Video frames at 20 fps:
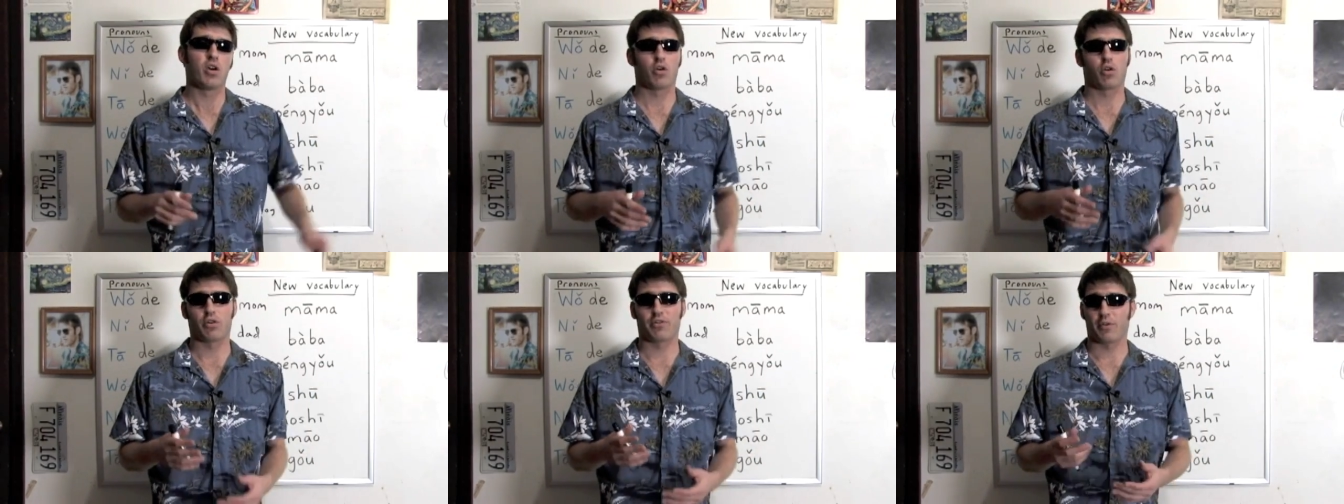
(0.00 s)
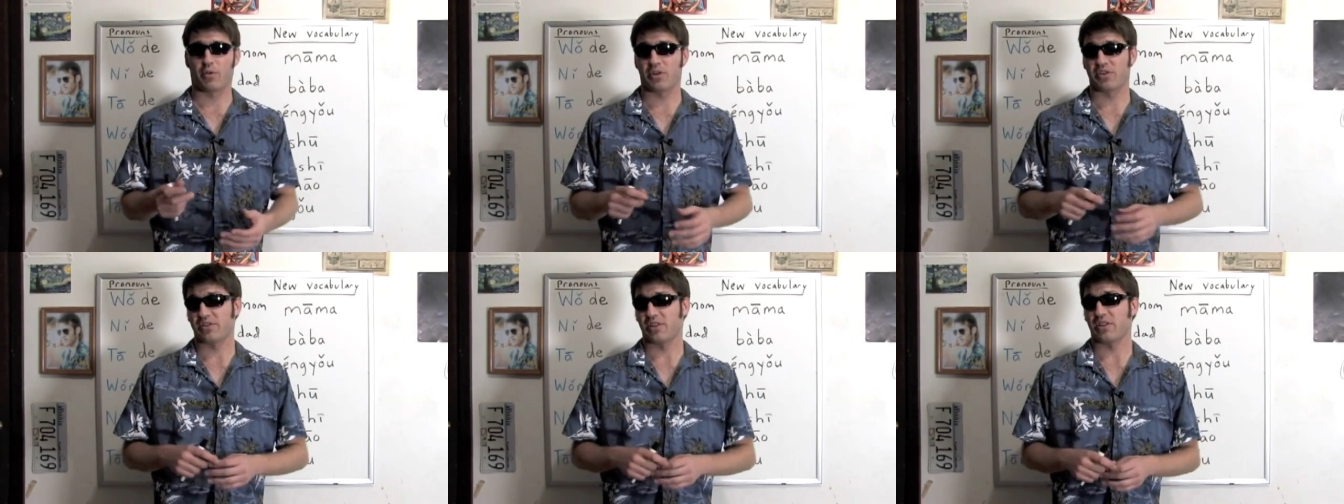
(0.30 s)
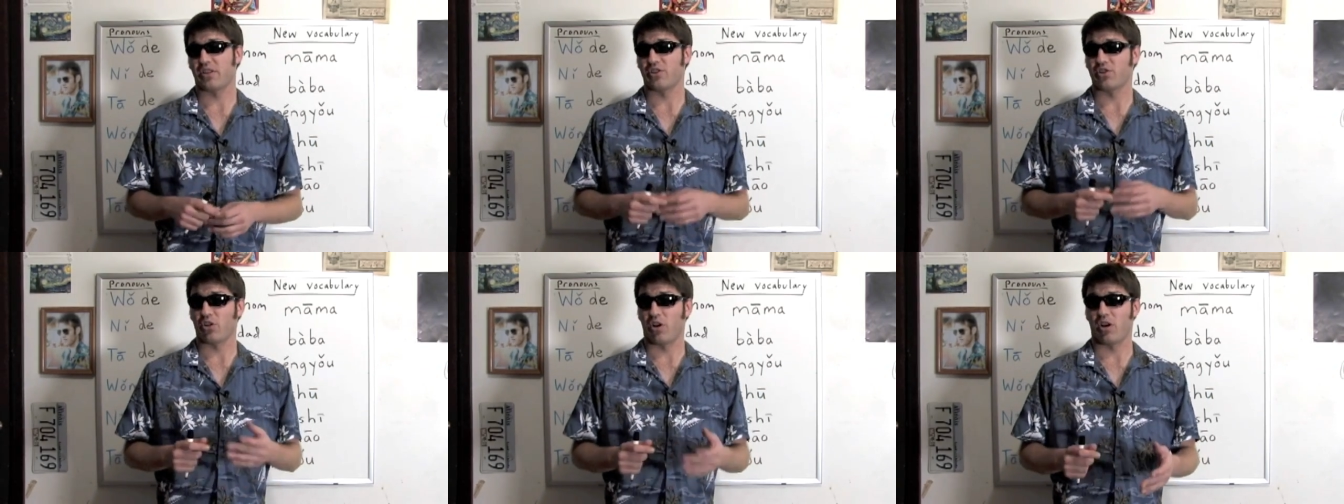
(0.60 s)
or if I want to
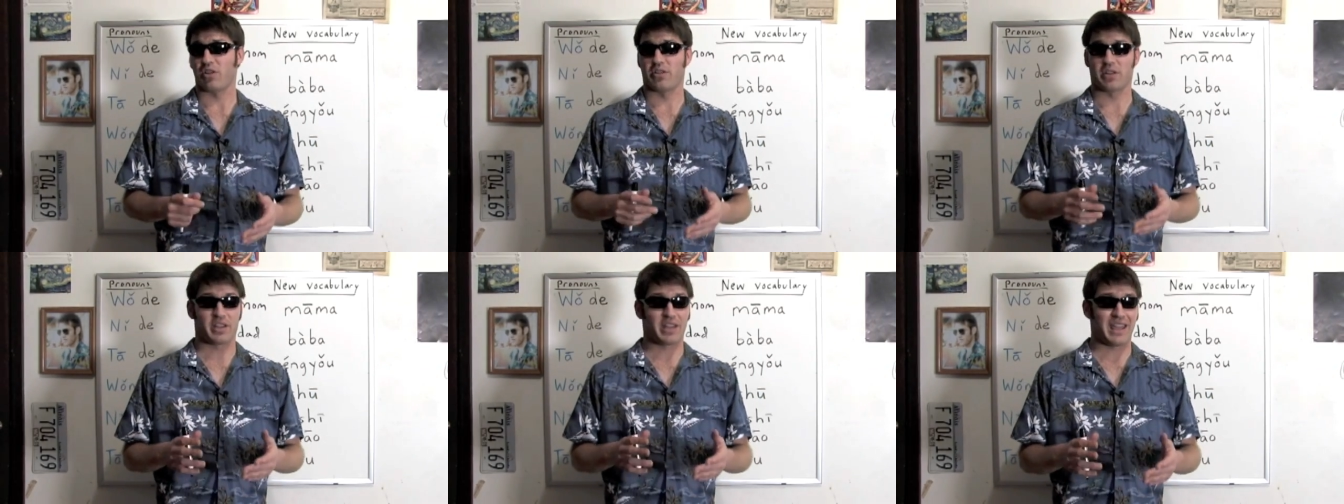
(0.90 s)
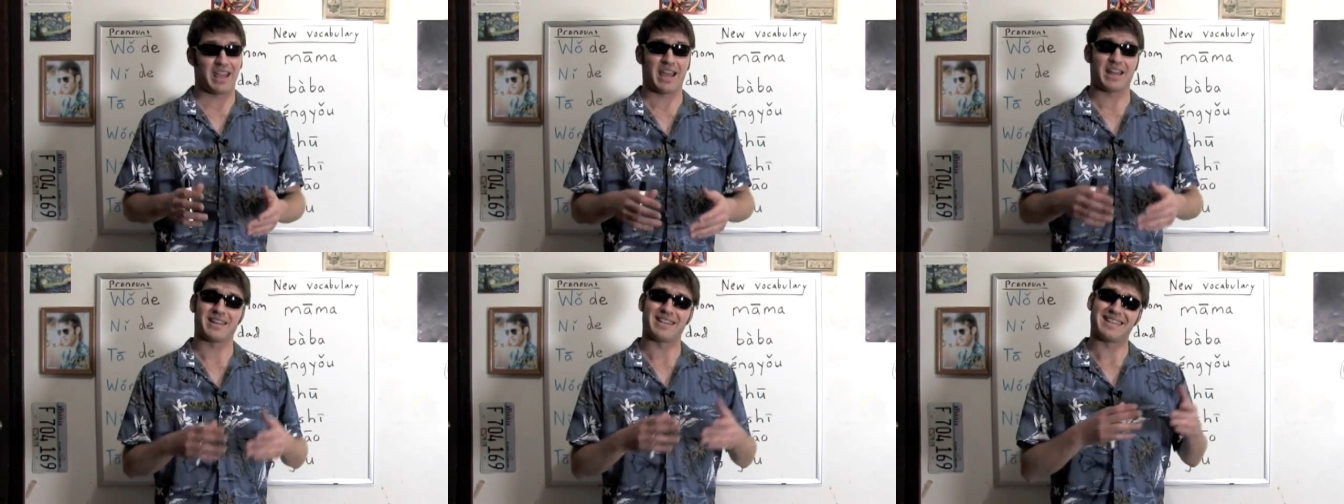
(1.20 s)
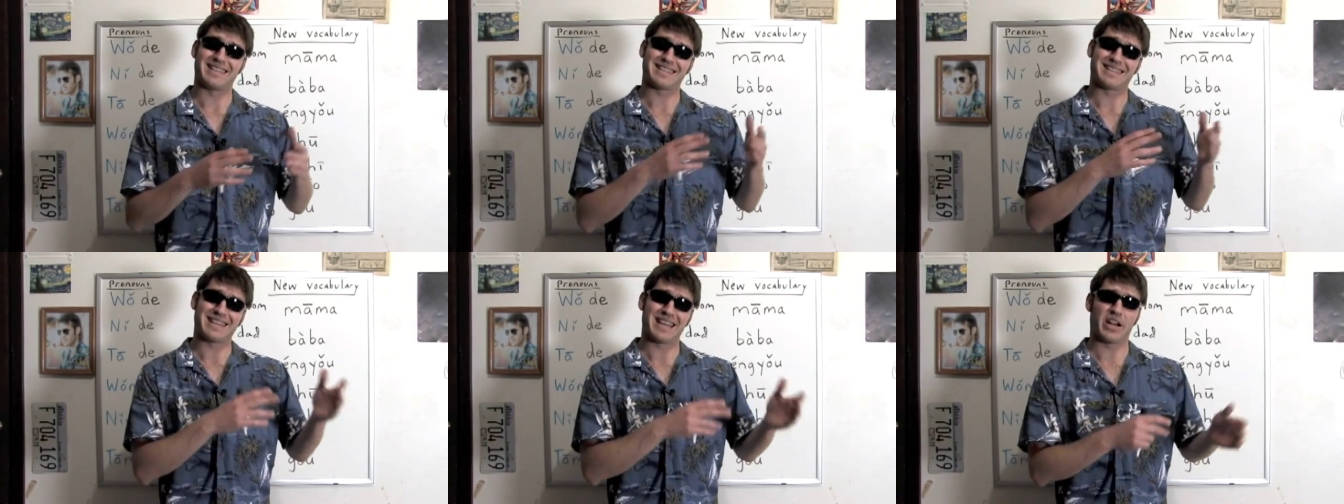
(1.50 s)
say the dog, the
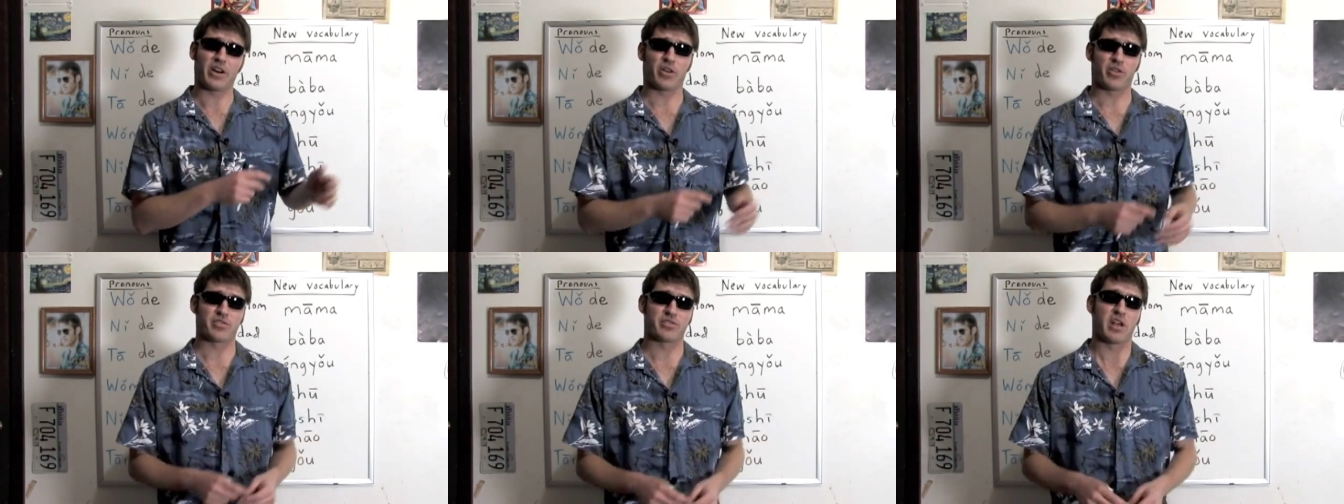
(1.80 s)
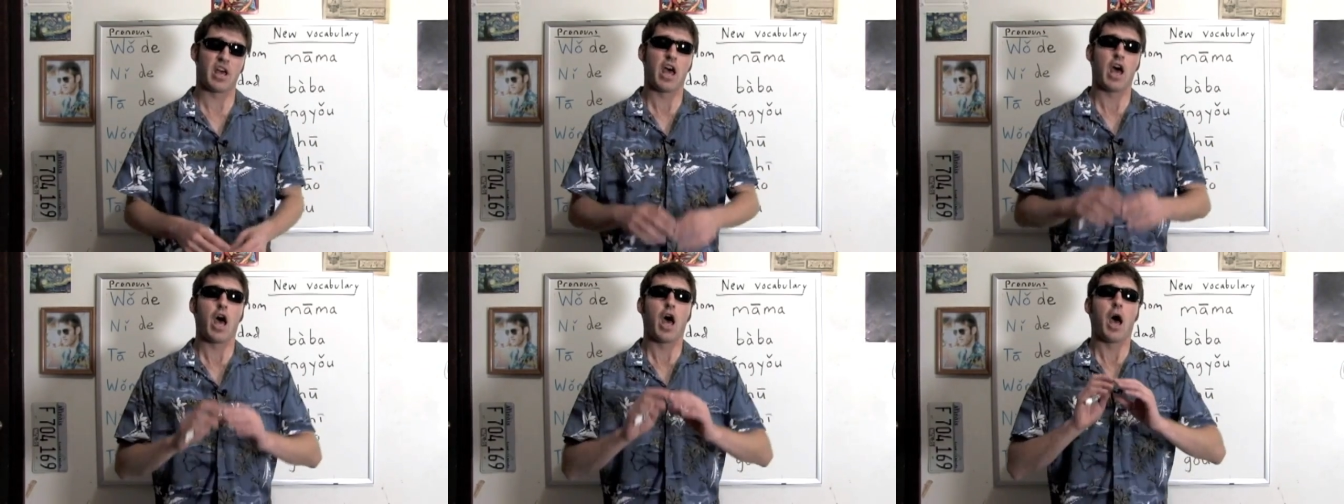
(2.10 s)
cat is theirs.